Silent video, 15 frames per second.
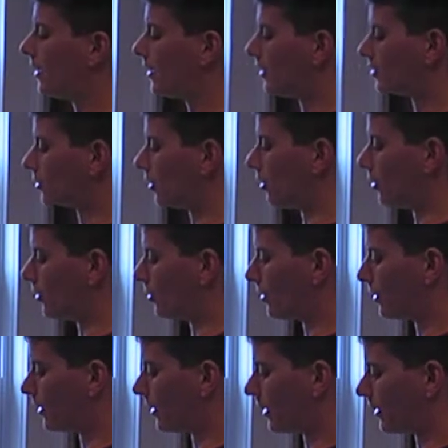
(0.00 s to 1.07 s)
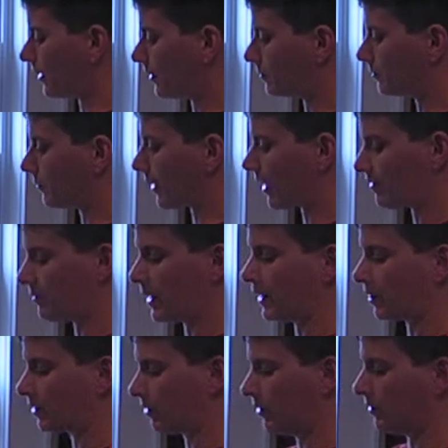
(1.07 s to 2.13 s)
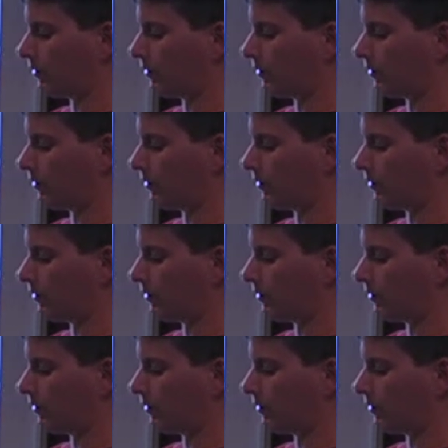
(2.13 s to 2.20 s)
So I've made